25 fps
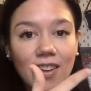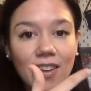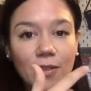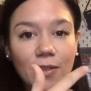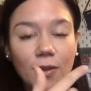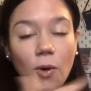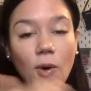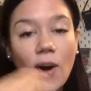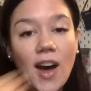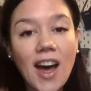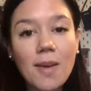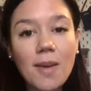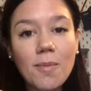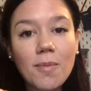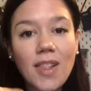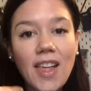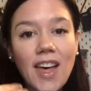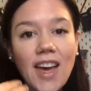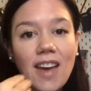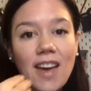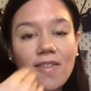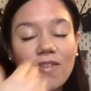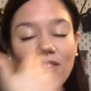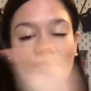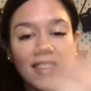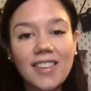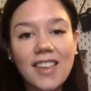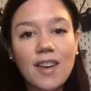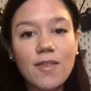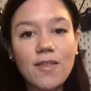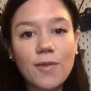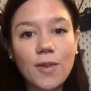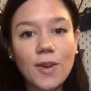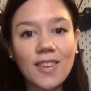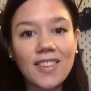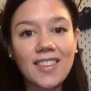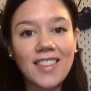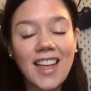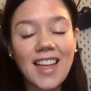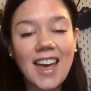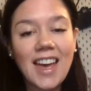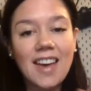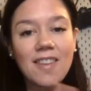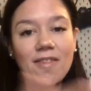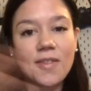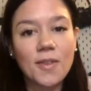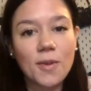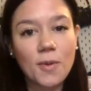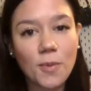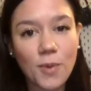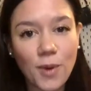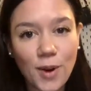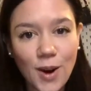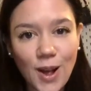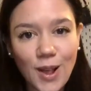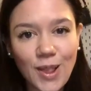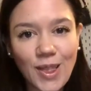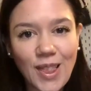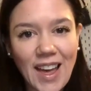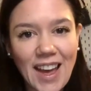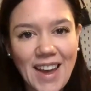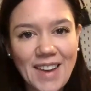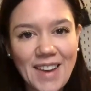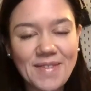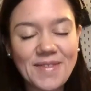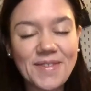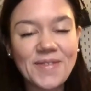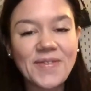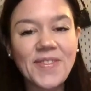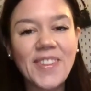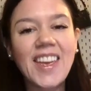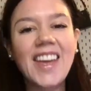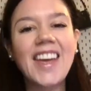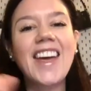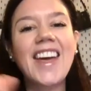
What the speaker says: So I'm live, the cell phone is live, we're all live,